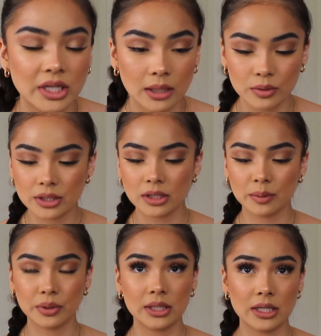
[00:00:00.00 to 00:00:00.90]
And I'm just going
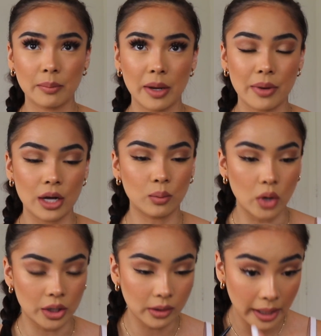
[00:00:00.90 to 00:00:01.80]
to put this on my bottom
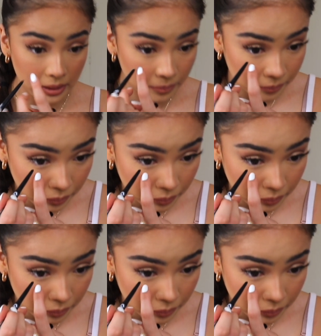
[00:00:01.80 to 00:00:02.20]
waterline.